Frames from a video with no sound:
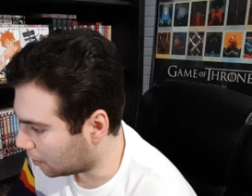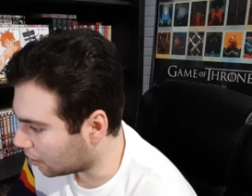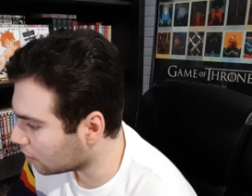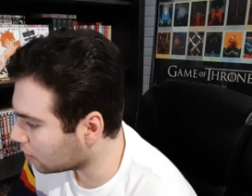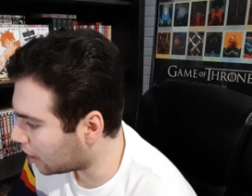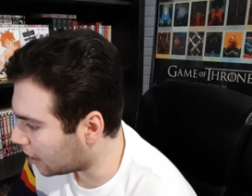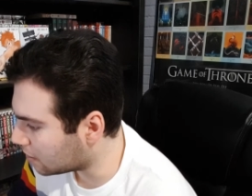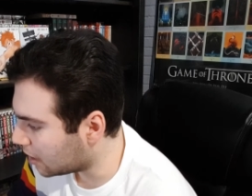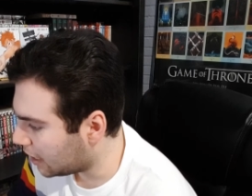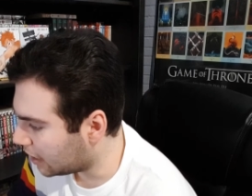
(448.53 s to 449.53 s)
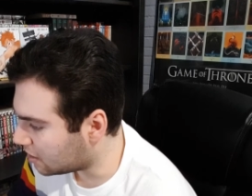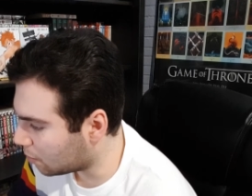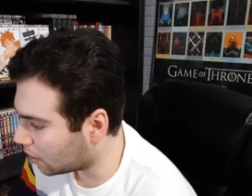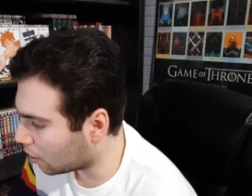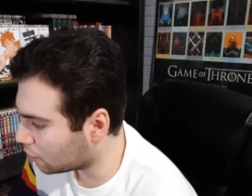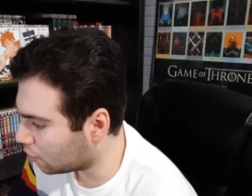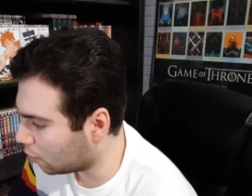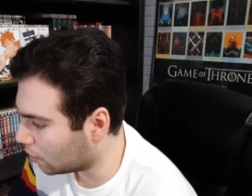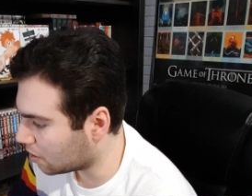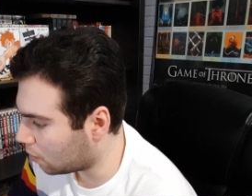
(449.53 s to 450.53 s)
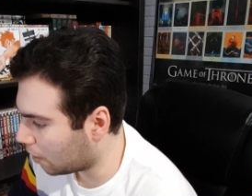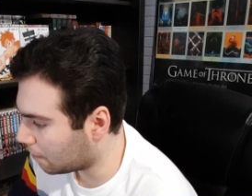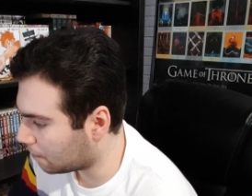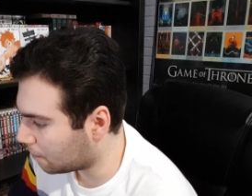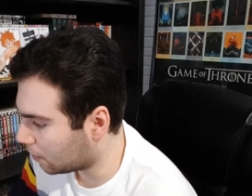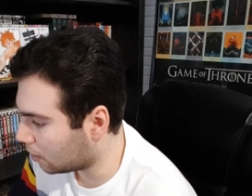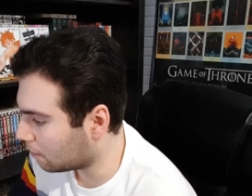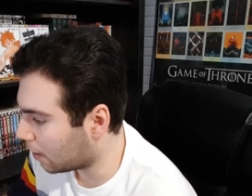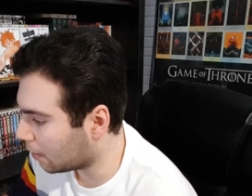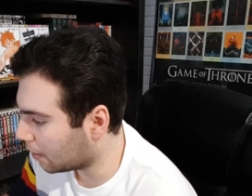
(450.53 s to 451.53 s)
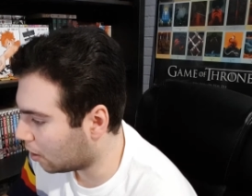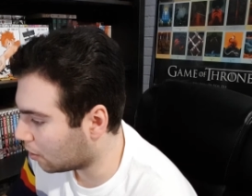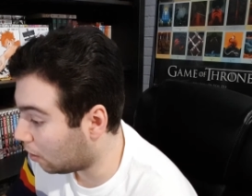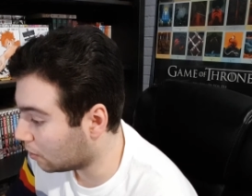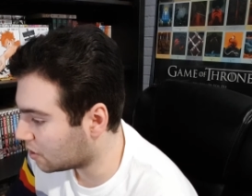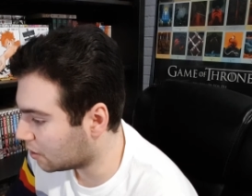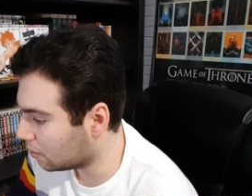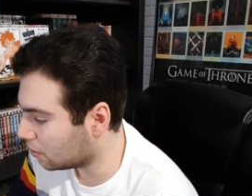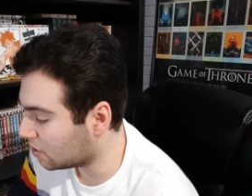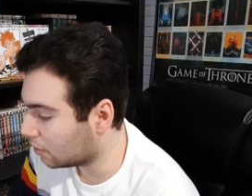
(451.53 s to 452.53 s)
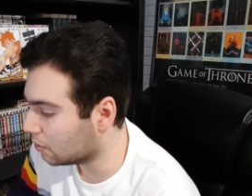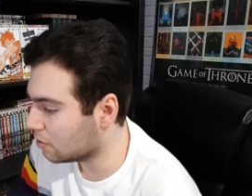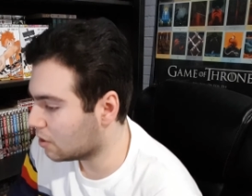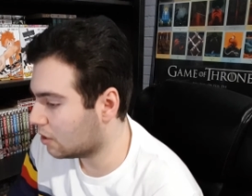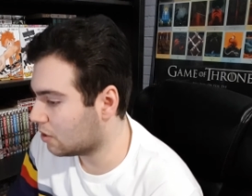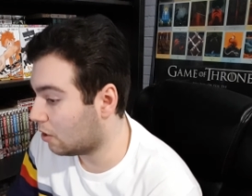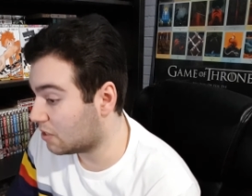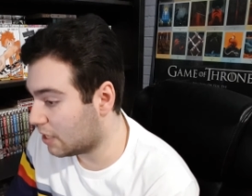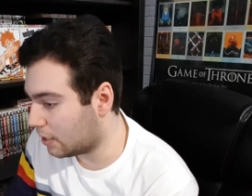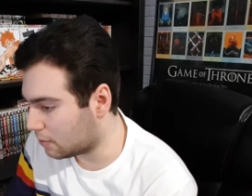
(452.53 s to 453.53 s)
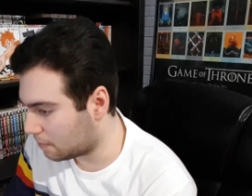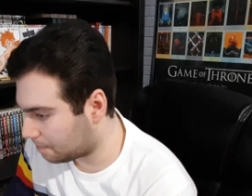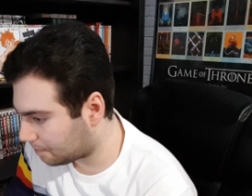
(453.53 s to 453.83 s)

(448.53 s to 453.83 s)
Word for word: On the other hand, it seemed like Karasuno wasn't quite uh, firing on all c- cylinders as all sets.